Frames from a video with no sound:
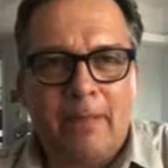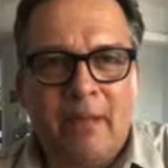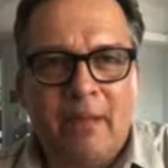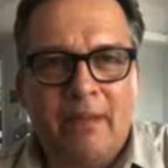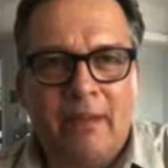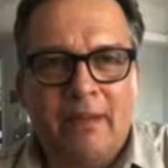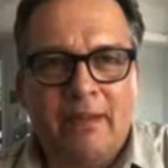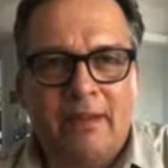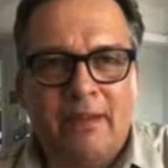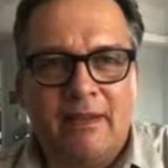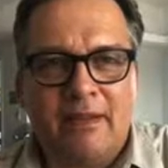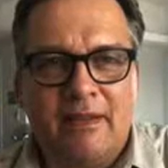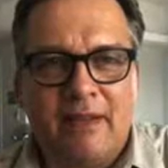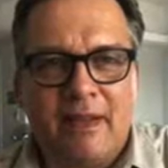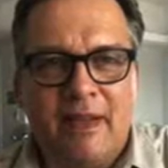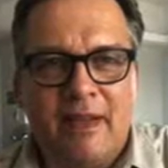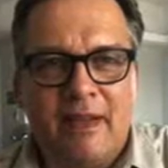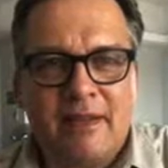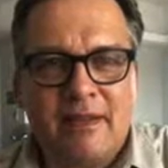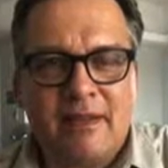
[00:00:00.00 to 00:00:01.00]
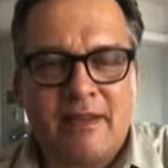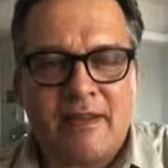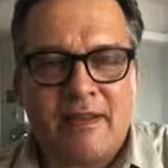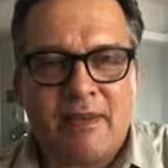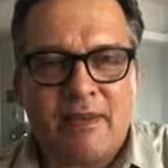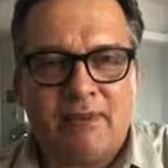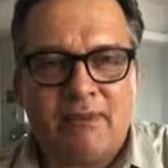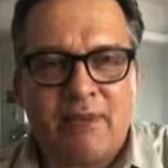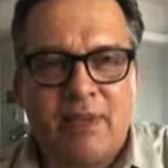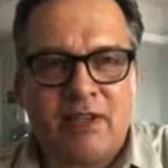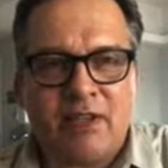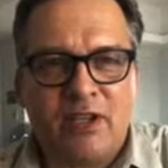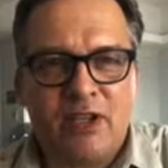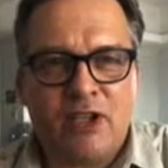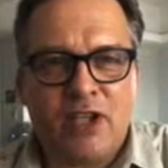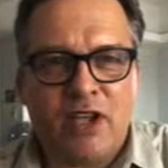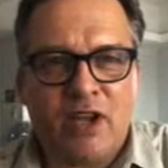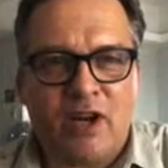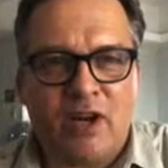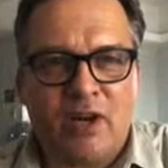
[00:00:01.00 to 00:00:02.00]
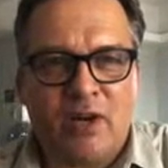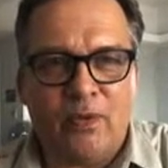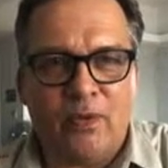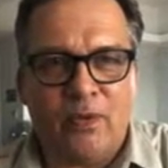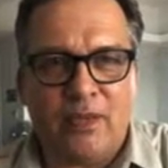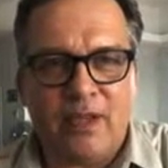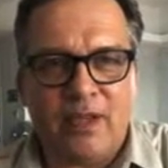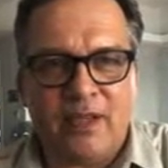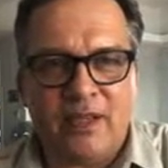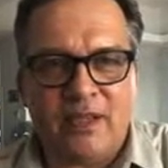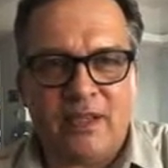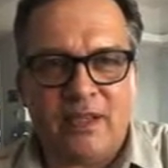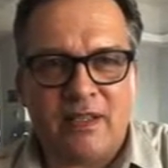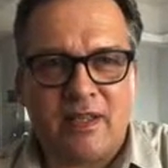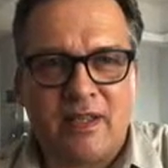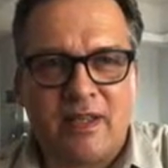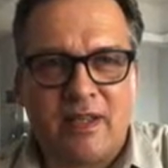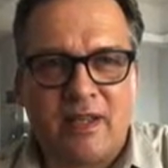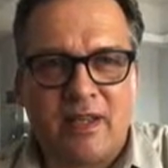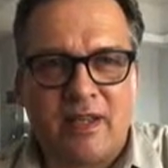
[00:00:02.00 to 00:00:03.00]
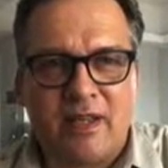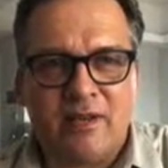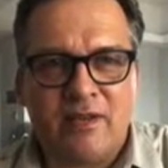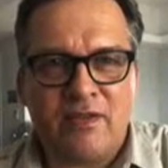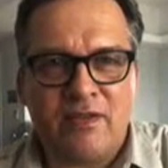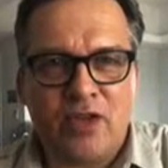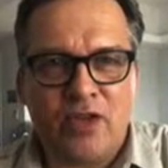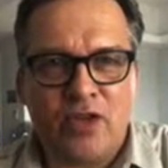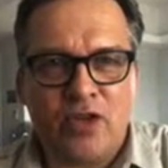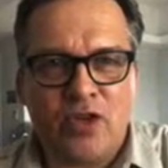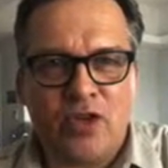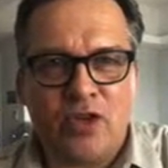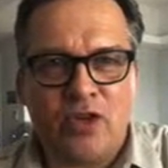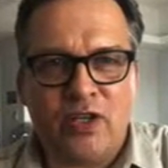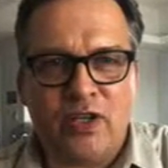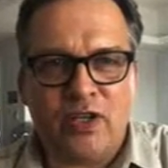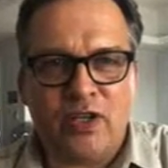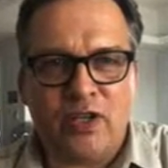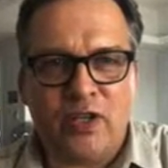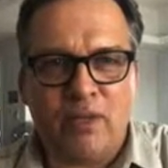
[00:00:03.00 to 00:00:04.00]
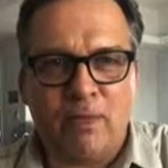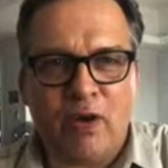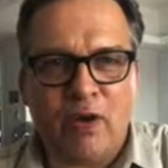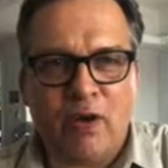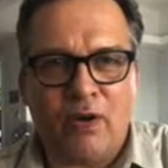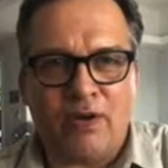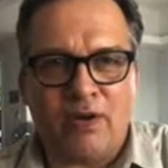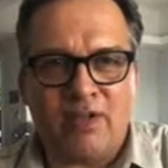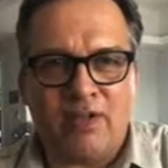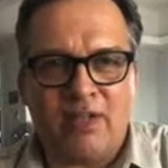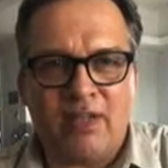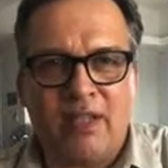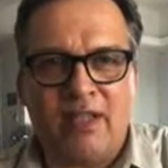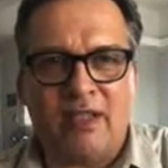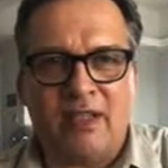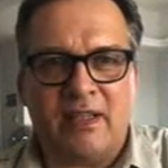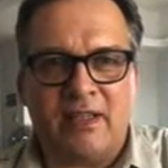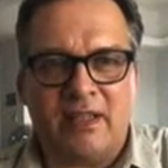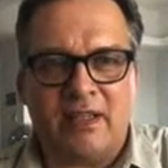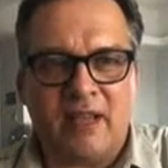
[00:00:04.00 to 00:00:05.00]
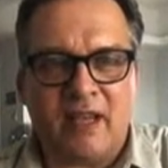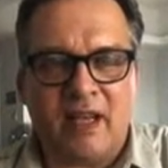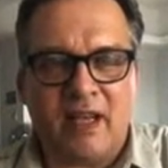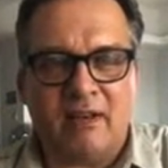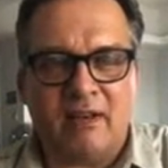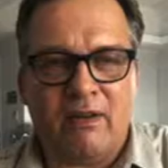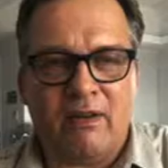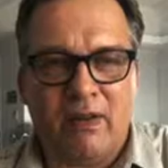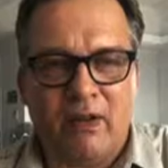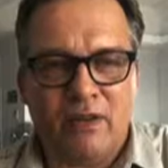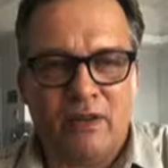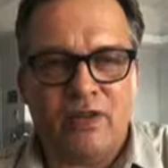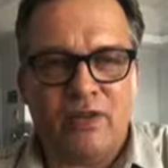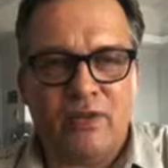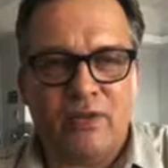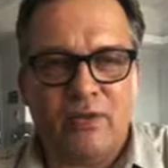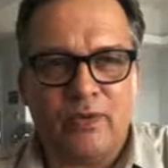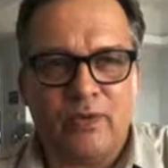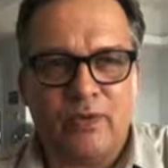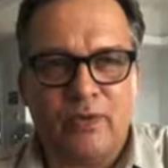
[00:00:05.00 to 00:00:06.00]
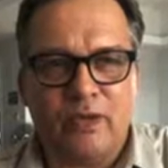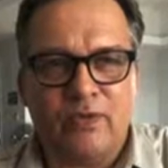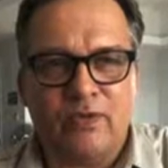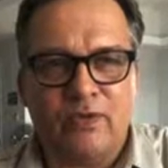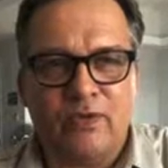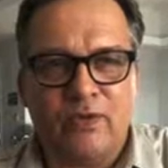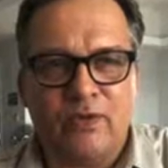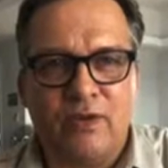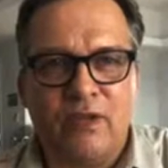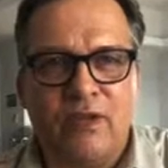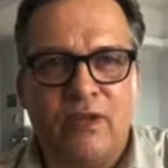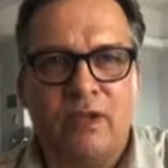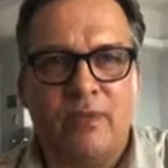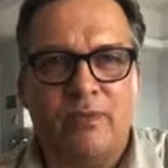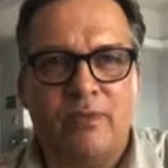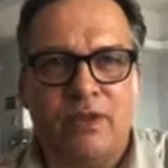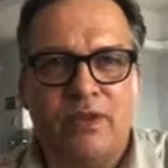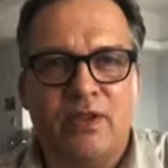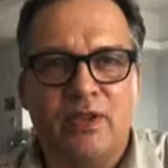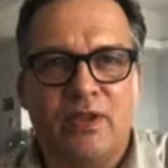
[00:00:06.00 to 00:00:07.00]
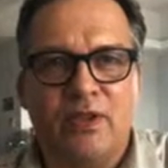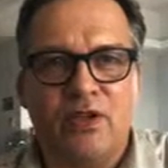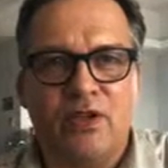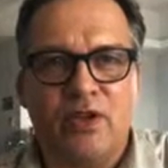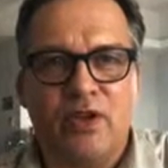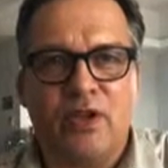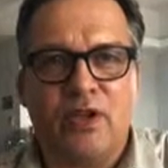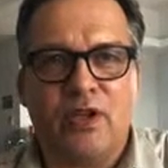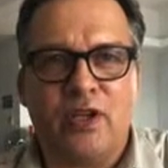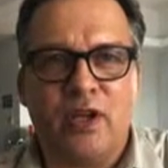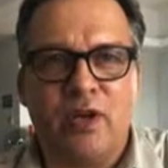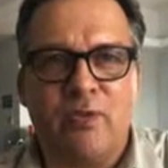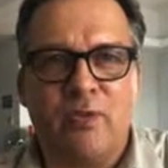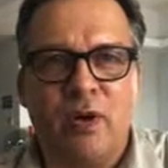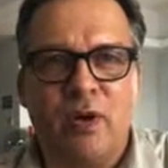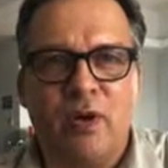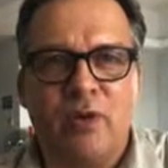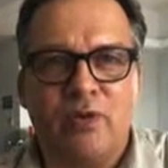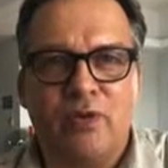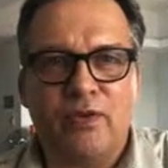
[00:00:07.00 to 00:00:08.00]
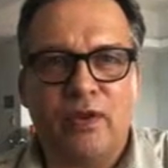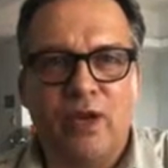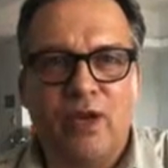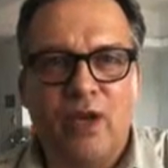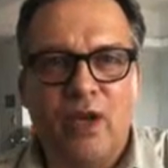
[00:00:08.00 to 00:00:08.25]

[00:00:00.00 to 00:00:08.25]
And as Patricia always gives a journey about things, I also will give you a little bit a journey about